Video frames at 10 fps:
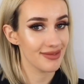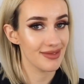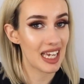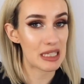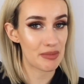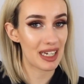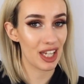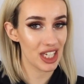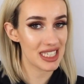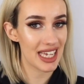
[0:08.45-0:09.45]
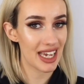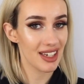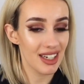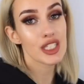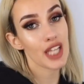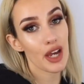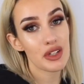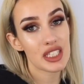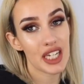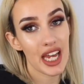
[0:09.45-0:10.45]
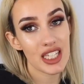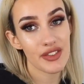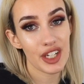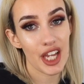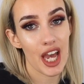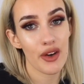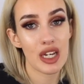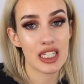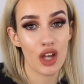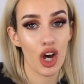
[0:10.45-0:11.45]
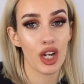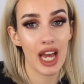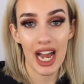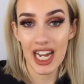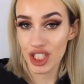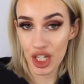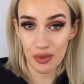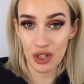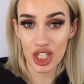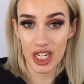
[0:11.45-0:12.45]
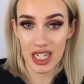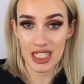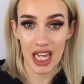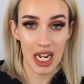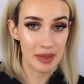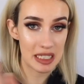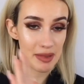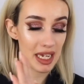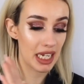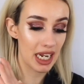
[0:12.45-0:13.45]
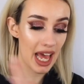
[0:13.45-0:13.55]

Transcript: It's been a long day. So today's video is on eyeshadow brushes and I'm explaining